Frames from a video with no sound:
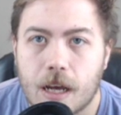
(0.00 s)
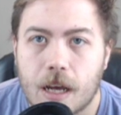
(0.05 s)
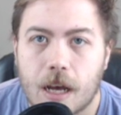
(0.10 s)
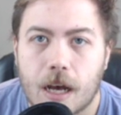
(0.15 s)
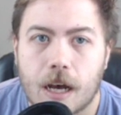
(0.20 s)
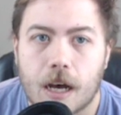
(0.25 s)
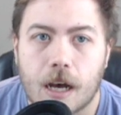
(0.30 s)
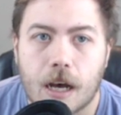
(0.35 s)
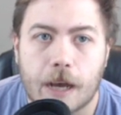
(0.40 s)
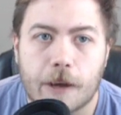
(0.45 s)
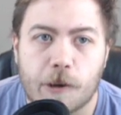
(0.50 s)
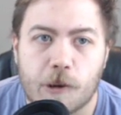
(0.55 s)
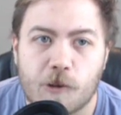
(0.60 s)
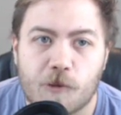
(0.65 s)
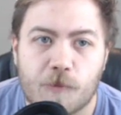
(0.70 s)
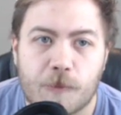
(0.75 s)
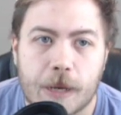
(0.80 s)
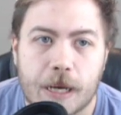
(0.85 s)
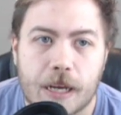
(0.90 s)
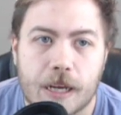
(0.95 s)

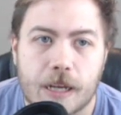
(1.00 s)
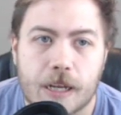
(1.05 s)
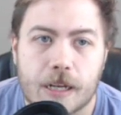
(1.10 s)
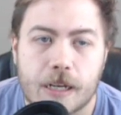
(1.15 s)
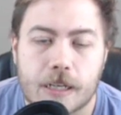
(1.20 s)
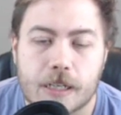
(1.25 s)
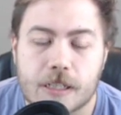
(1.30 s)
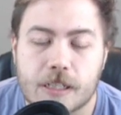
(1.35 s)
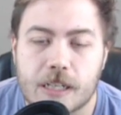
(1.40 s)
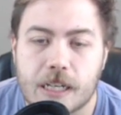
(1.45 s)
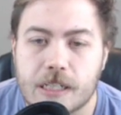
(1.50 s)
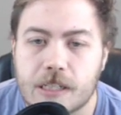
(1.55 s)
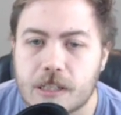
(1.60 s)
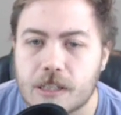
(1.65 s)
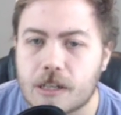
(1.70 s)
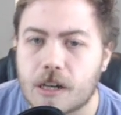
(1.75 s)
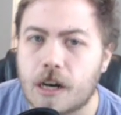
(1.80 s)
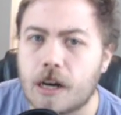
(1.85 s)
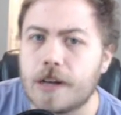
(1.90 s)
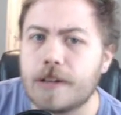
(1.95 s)
I've been changing the
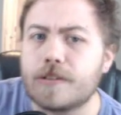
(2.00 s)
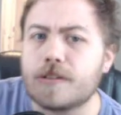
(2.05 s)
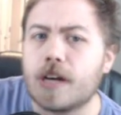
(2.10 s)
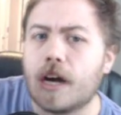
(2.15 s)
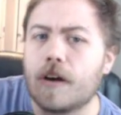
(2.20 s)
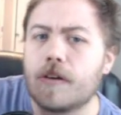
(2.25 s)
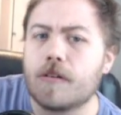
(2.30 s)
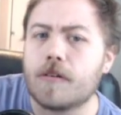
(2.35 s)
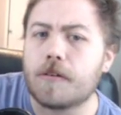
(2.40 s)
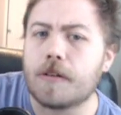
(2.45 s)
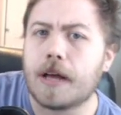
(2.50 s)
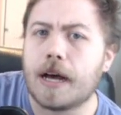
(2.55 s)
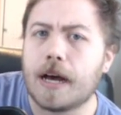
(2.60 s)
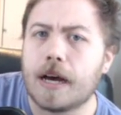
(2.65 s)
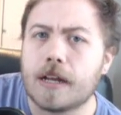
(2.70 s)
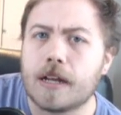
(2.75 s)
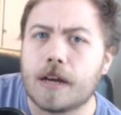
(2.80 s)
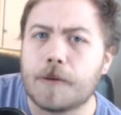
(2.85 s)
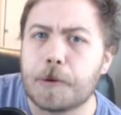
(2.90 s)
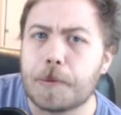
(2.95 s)
cards around a
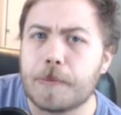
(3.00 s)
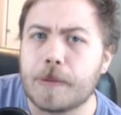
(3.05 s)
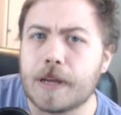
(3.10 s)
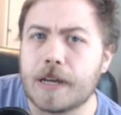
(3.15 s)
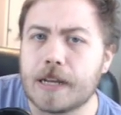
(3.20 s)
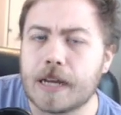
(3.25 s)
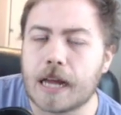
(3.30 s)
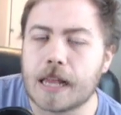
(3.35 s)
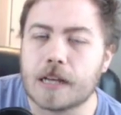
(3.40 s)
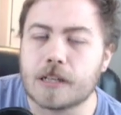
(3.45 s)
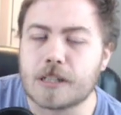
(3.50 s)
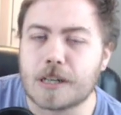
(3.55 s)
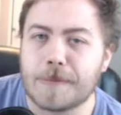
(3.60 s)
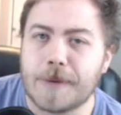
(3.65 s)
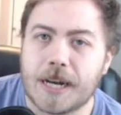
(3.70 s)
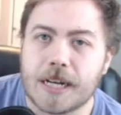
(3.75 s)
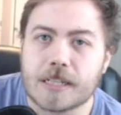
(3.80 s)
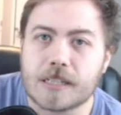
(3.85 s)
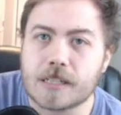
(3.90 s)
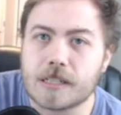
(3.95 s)
lot. I've been playing Talishar
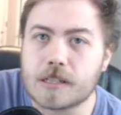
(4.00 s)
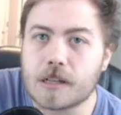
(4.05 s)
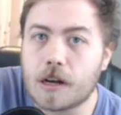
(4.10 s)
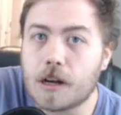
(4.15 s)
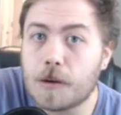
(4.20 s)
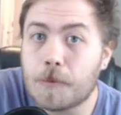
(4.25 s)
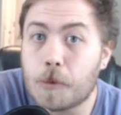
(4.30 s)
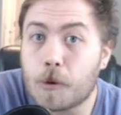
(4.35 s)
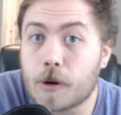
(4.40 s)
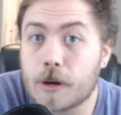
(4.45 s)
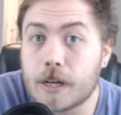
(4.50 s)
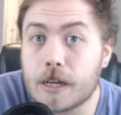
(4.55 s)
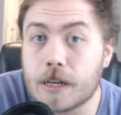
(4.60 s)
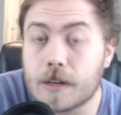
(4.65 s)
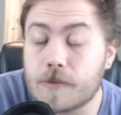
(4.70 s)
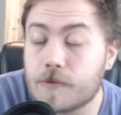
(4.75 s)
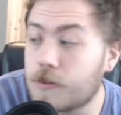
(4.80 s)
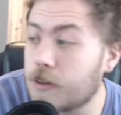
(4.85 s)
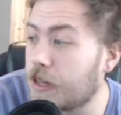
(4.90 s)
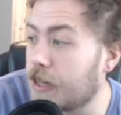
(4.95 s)
matches all morning
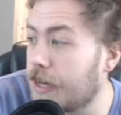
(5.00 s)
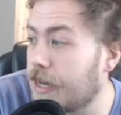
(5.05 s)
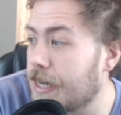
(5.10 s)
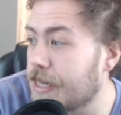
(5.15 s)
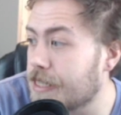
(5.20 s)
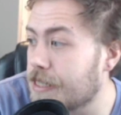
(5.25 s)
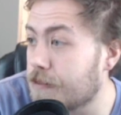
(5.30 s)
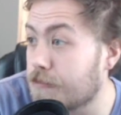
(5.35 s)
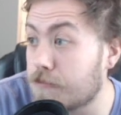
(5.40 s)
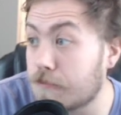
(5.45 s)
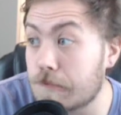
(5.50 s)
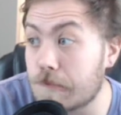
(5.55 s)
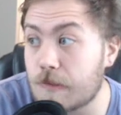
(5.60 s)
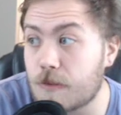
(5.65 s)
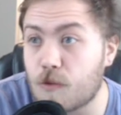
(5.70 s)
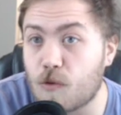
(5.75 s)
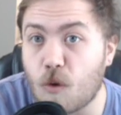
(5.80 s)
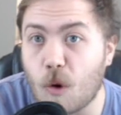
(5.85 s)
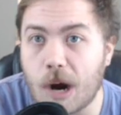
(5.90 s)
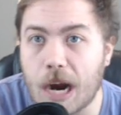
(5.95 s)
for the last
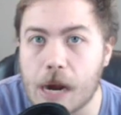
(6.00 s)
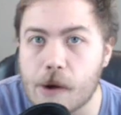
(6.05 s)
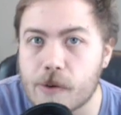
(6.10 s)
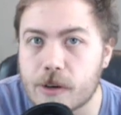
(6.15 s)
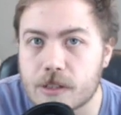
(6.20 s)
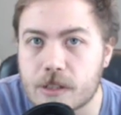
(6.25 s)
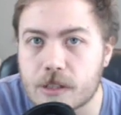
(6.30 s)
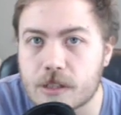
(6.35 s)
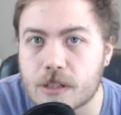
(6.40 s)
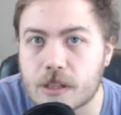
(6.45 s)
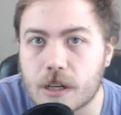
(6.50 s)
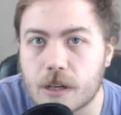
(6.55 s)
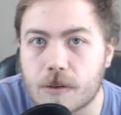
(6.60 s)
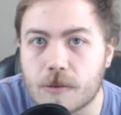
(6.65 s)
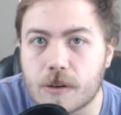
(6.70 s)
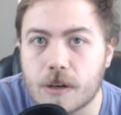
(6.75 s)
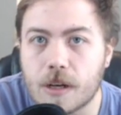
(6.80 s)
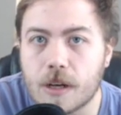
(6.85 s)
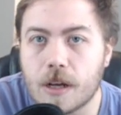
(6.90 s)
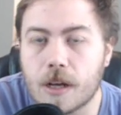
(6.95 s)
4 hours or so.
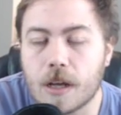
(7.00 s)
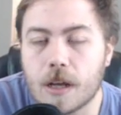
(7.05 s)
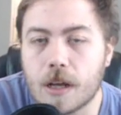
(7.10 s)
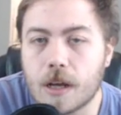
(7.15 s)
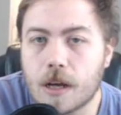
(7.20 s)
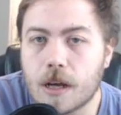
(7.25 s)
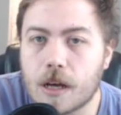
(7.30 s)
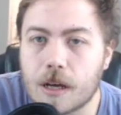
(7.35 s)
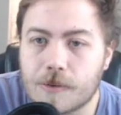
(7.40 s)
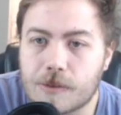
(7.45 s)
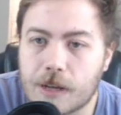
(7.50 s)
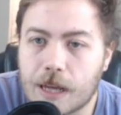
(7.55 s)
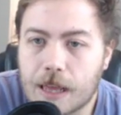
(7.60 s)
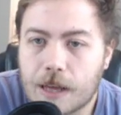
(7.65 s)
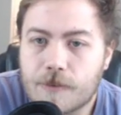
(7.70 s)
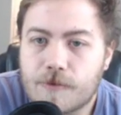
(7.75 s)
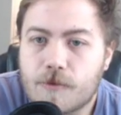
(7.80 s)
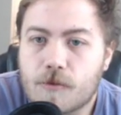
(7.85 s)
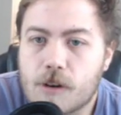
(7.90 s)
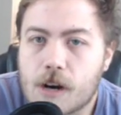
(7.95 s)
I'll say
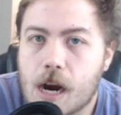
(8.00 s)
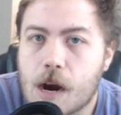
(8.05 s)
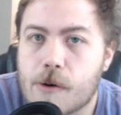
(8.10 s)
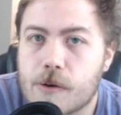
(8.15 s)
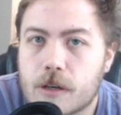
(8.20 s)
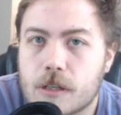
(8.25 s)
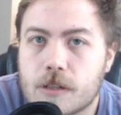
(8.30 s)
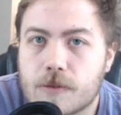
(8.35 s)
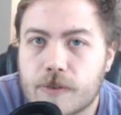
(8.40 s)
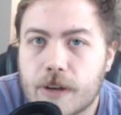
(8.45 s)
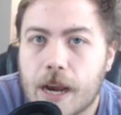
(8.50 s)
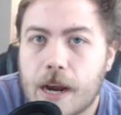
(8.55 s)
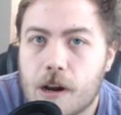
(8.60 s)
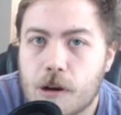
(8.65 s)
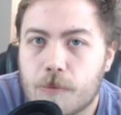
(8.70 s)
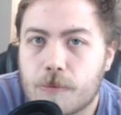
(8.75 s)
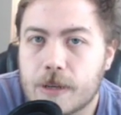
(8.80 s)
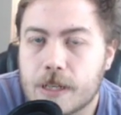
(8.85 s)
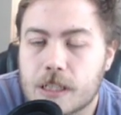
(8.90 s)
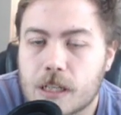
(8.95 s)
like 4 hours of Kano
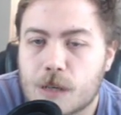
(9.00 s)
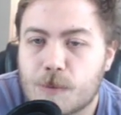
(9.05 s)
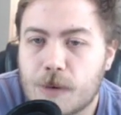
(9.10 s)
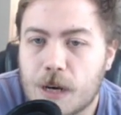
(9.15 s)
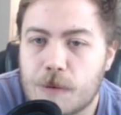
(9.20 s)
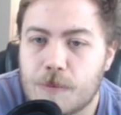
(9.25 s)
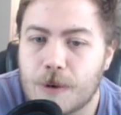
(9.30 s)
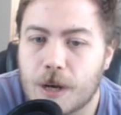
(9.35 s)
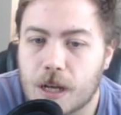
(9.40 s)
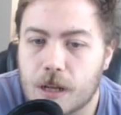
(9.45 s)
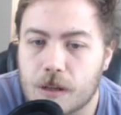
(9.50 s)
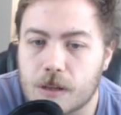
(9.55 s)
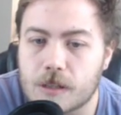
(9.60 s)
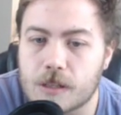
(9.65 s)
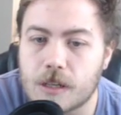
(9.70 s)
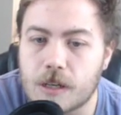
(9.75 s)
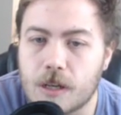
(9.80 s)
Blitz under my belt.